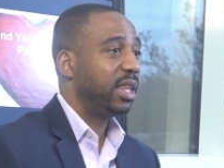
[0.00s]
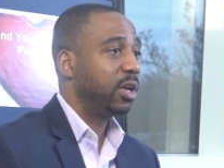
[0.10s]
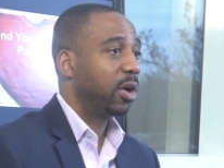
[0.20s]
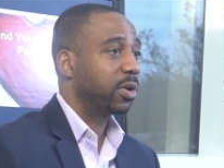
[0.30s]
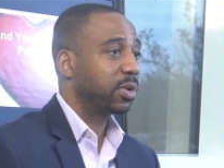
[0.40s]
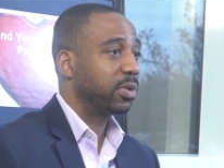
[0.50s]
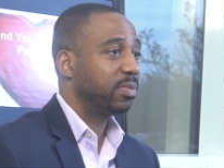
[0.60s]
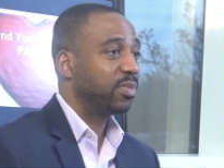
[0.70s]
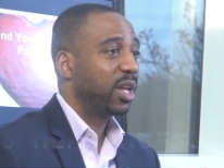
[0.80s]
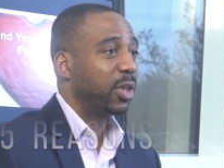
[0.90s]
In the
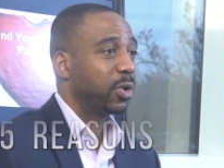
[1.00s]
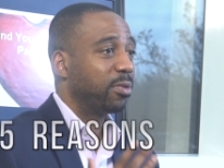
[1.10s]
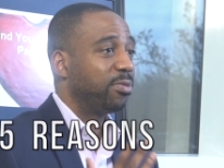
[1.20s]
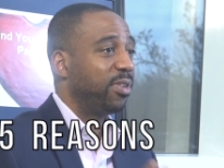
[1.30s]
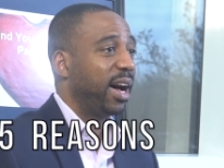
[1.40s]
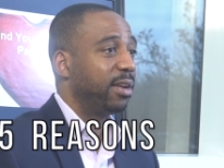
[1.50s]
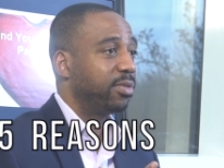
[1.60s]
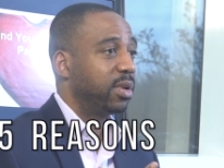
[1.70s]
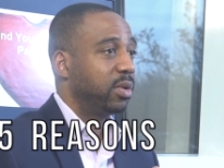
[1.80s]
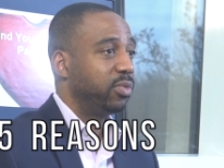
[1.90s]
article, there are
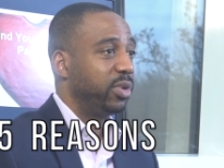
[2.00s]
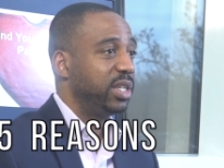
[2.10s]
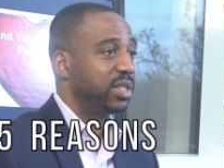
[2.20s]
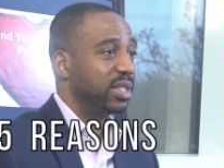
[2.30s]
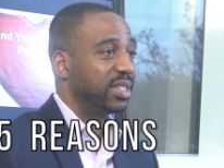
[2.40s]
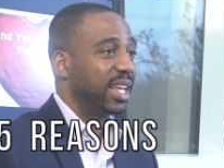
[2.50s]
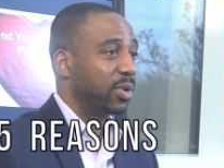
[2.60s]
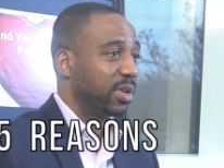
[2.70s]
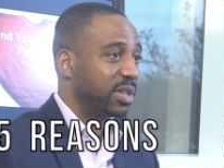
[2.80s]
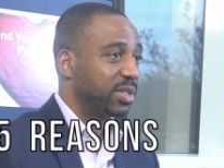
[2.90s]
five reasons that
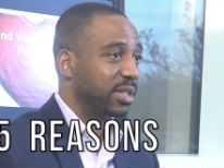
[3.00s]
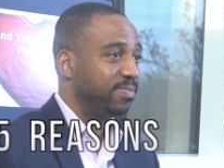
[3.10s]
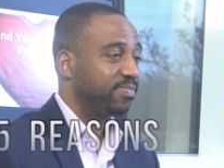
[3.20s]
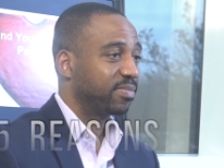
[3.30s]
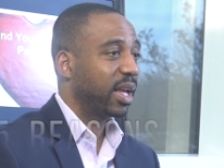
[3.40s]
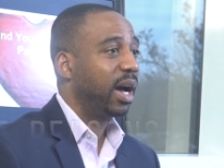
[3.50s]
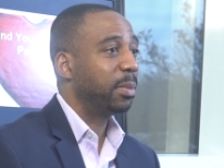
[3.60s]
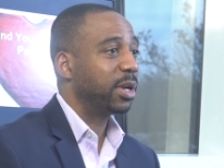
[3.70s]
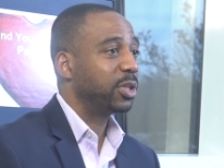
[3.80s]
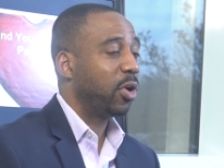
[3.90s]
are listed.
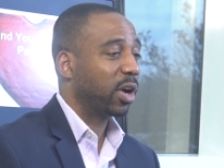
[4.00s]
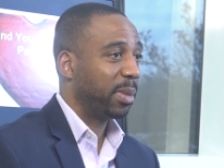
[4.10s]
I'm going to talk